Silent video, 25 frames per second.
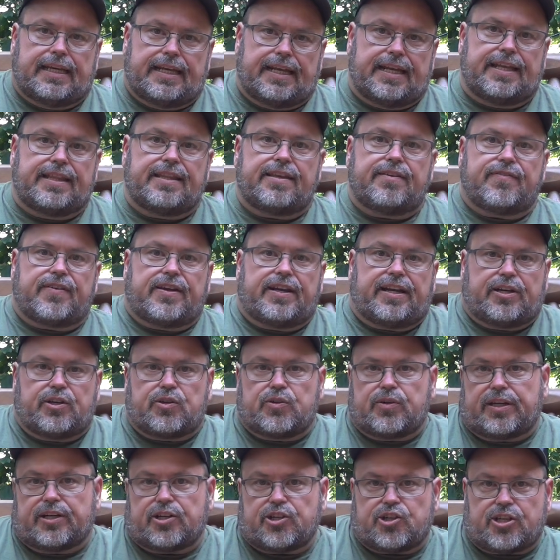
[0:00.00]
in the event I
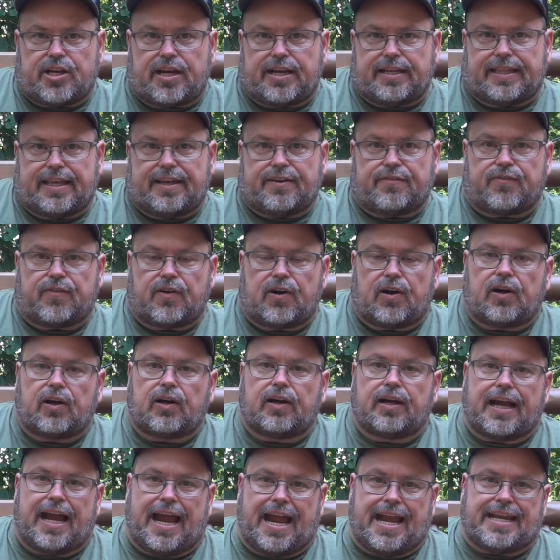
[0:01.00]
do get a shot that
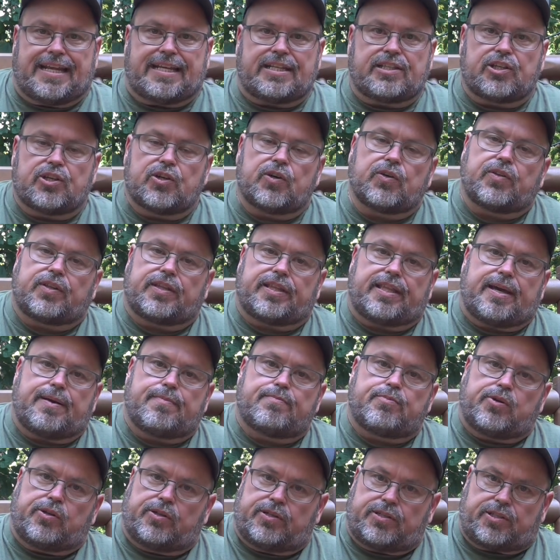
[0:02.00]
far, I need to know that
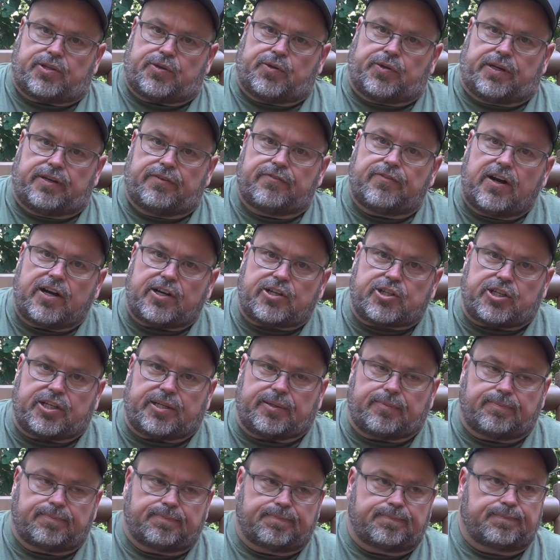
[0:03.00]
that bullet's going to
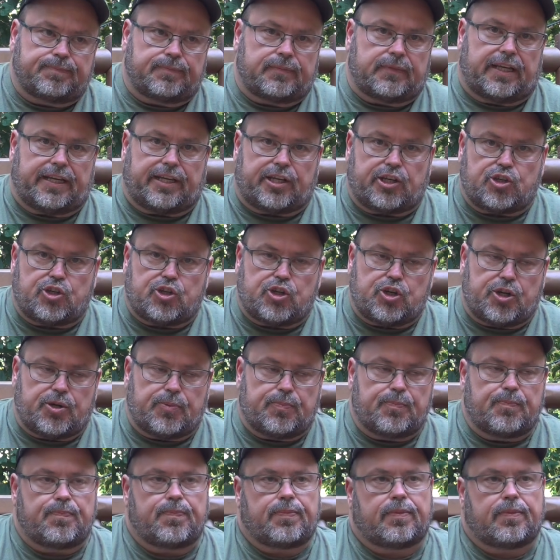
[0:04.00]
function like it should.